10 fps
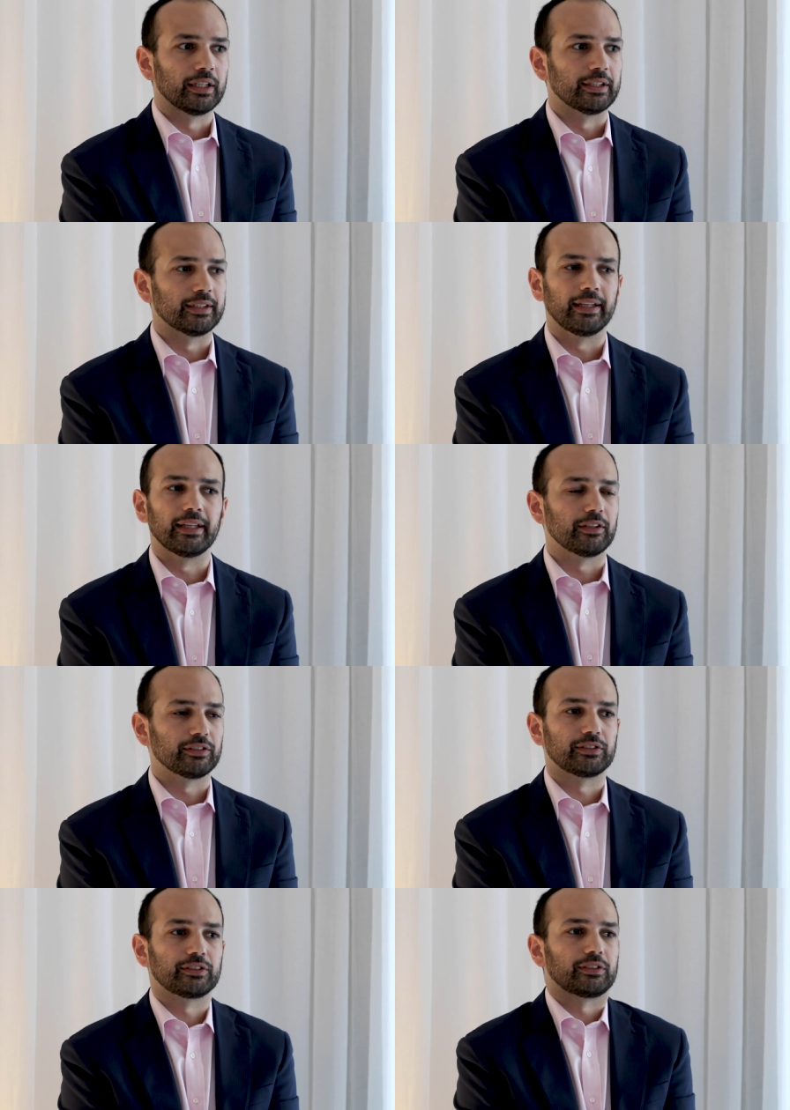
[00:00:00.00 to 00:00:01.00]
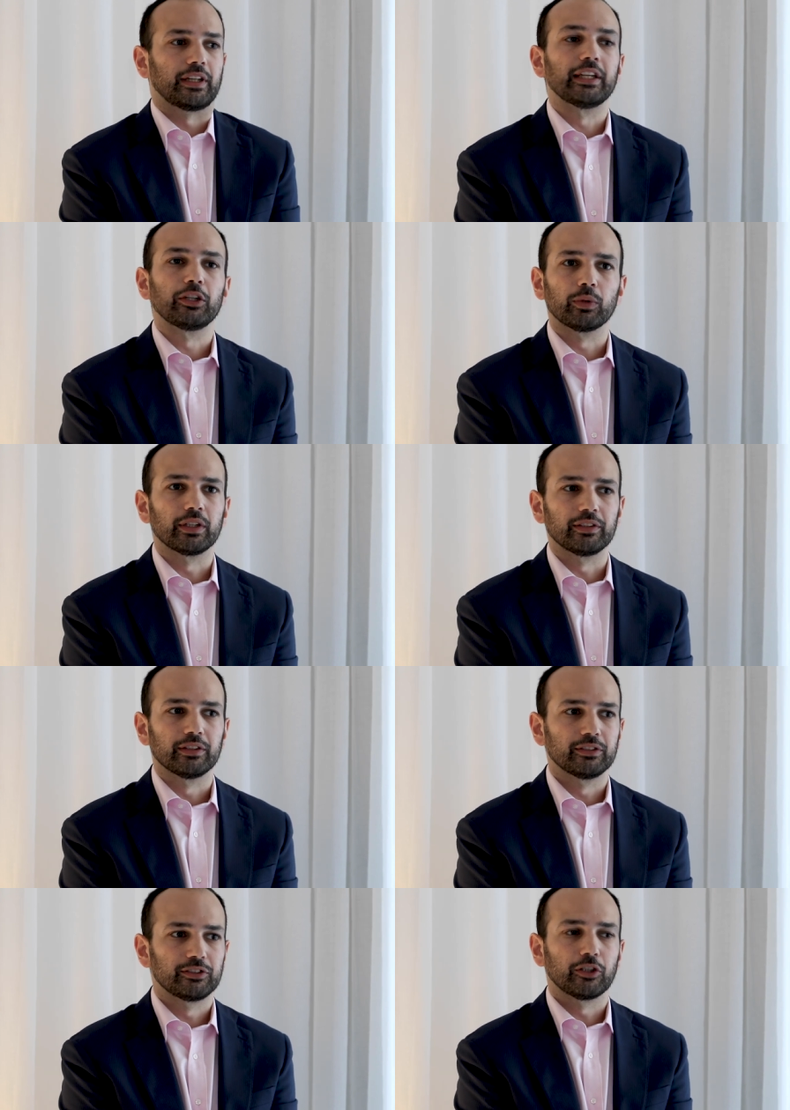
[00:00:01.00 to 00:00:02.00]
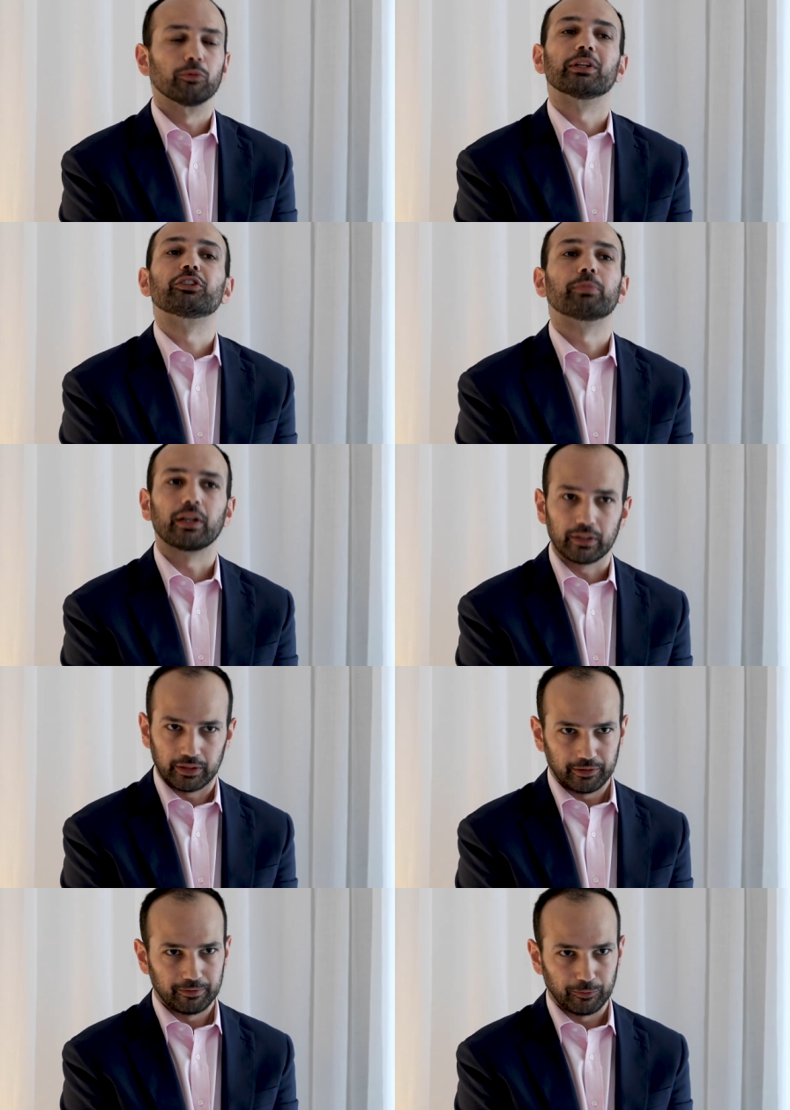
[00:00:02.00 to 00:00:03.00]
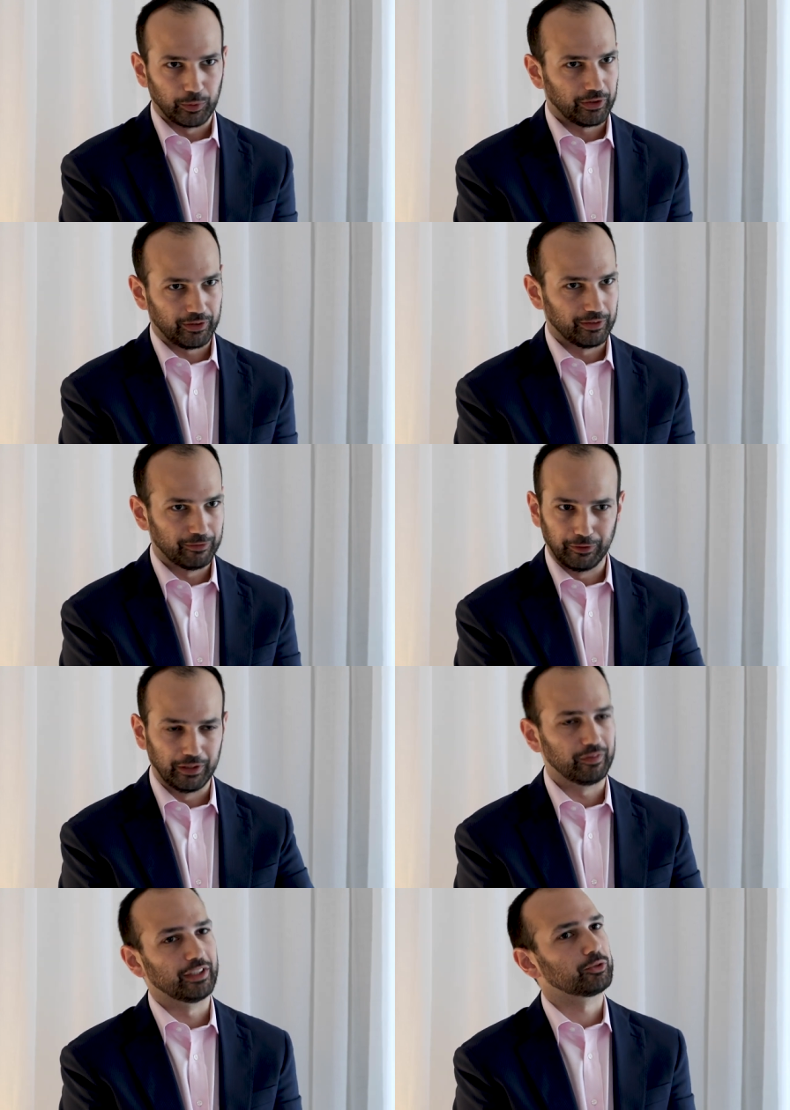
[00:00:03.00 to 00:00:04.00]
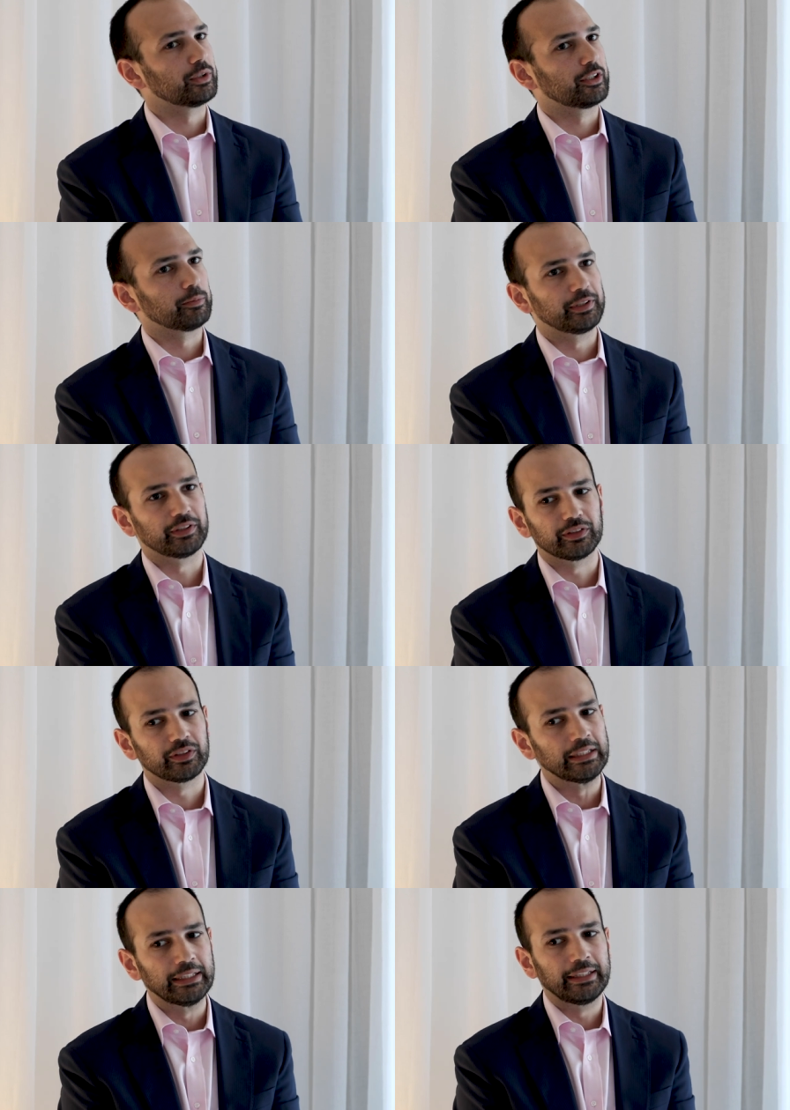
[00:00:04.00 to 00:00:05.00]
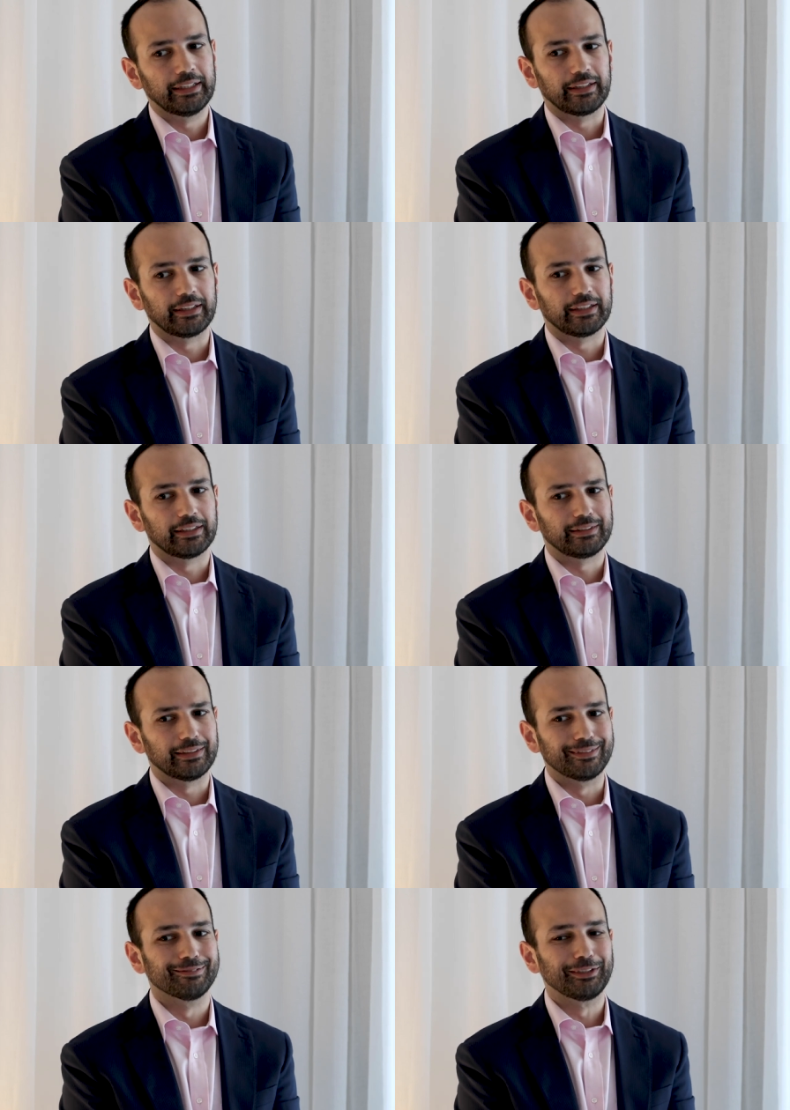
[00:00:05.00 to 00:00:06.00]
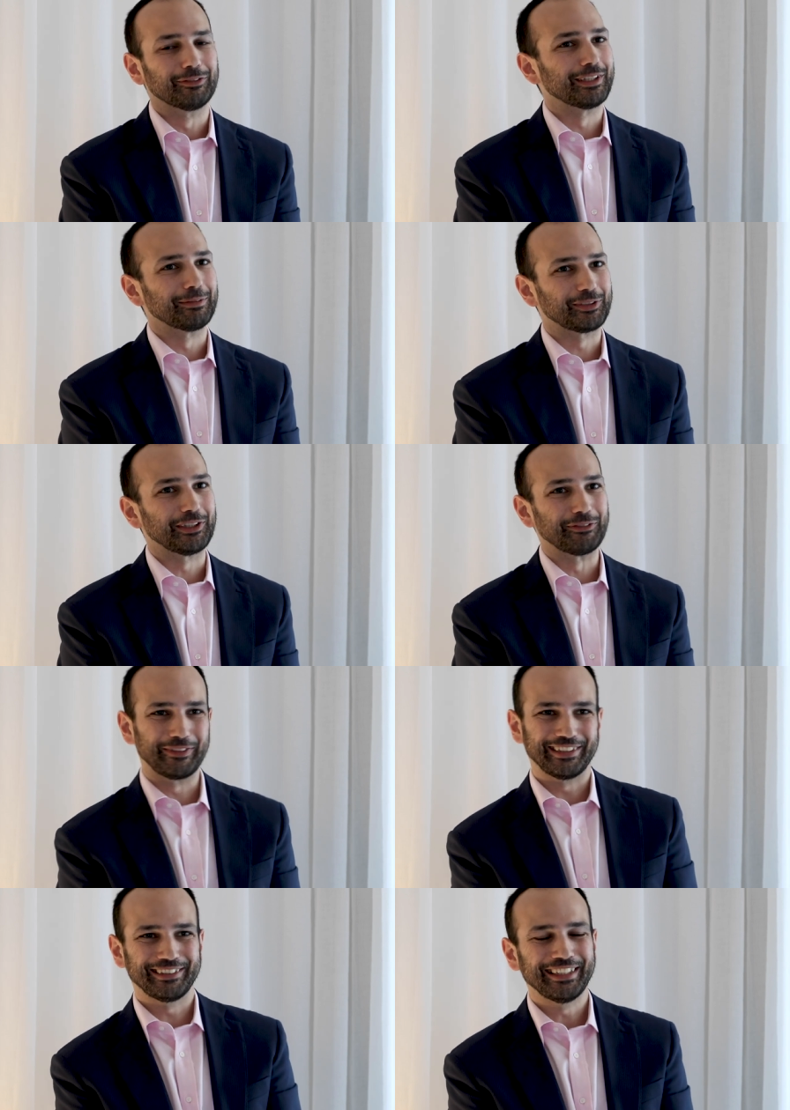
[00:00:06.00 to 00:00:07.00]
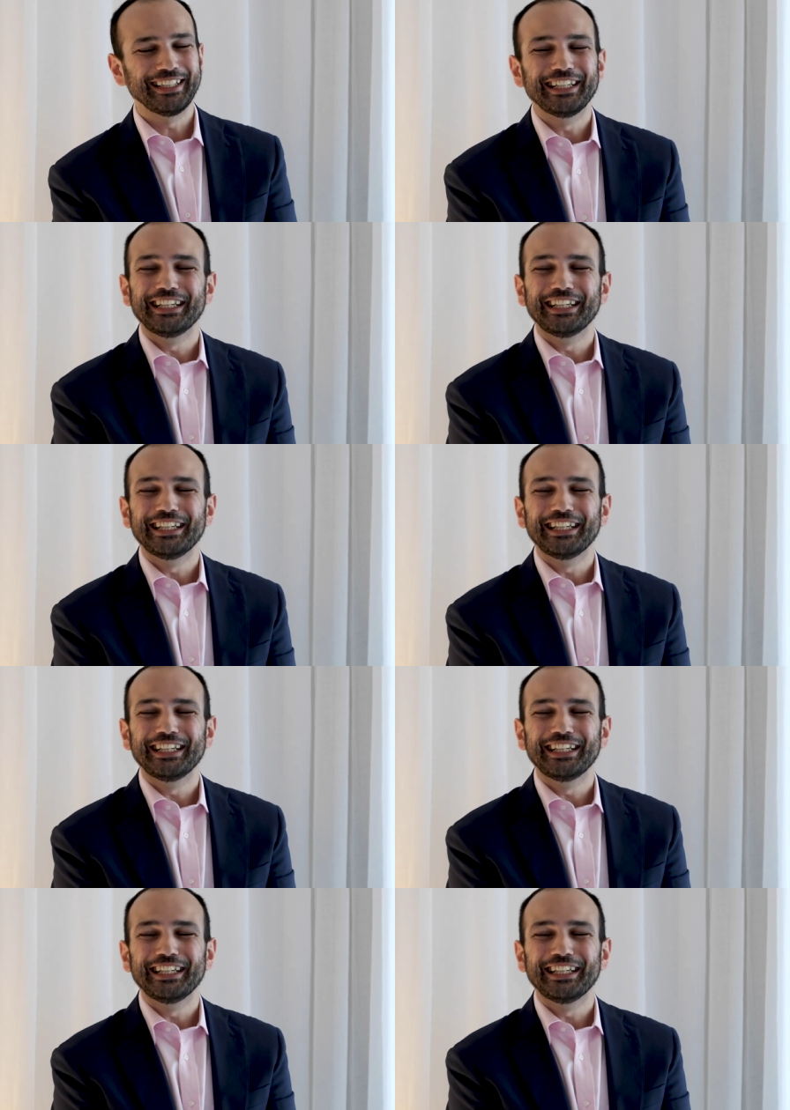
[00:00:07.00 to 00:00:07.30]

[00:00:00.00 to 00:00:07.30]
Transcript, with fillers: Uh, it allows anyone so much power with uh, fully fledged quantum computers that, yeah, even I'm scared of this.